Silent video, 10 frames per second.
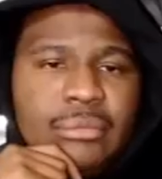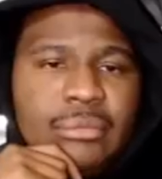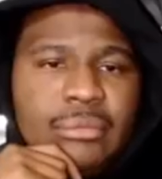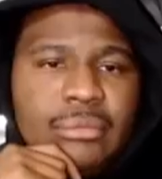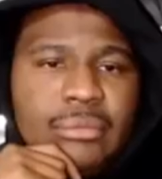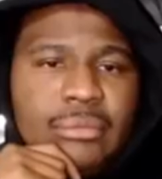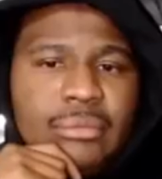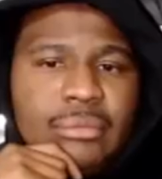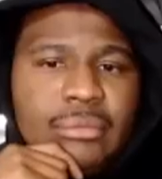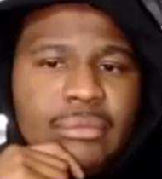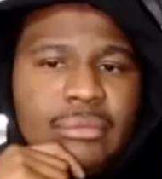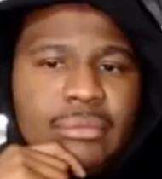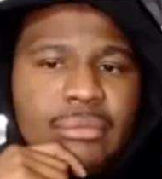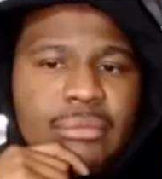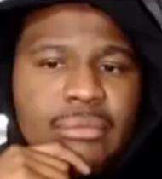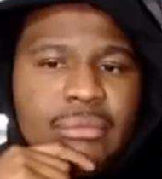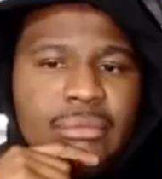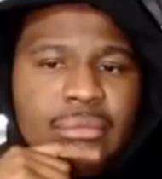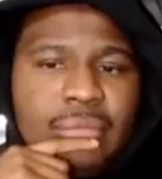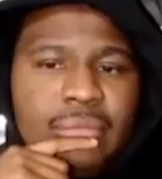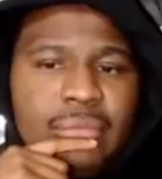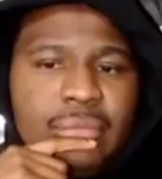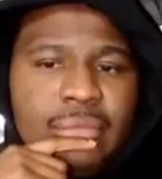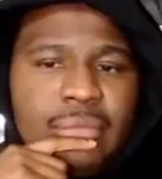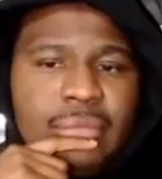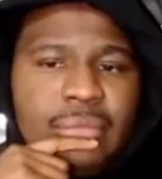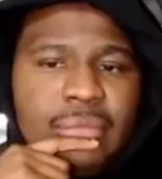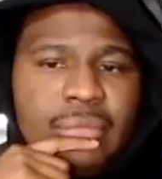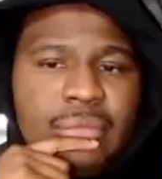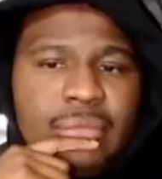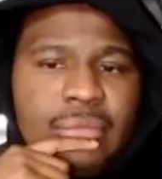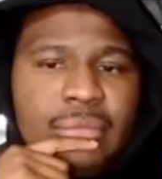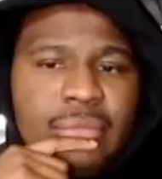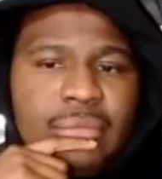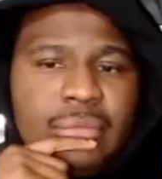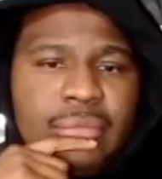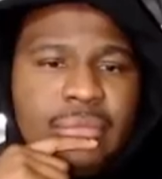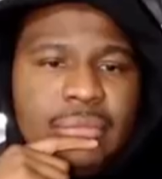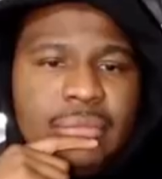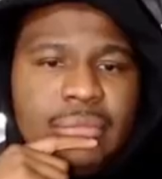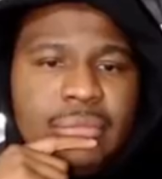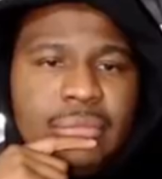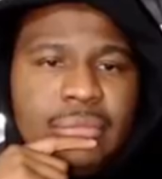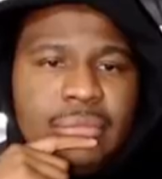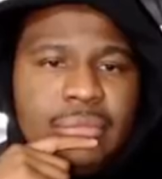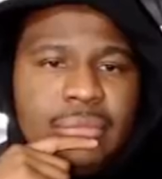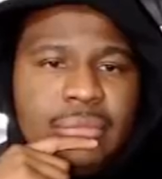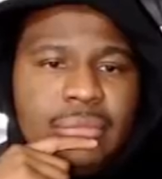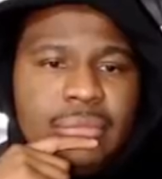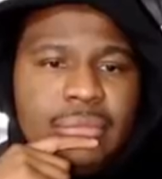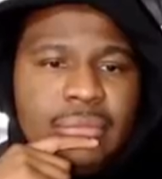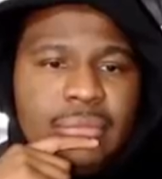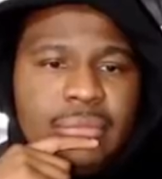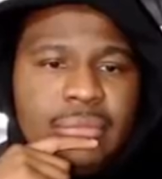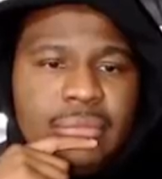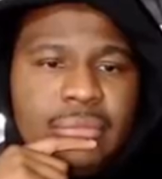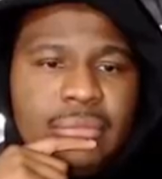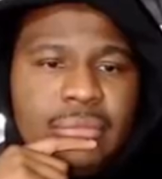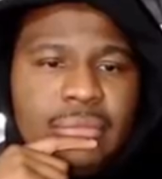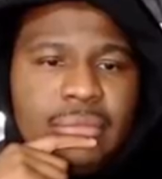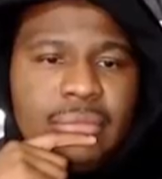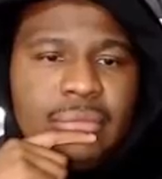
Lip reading: [no speech]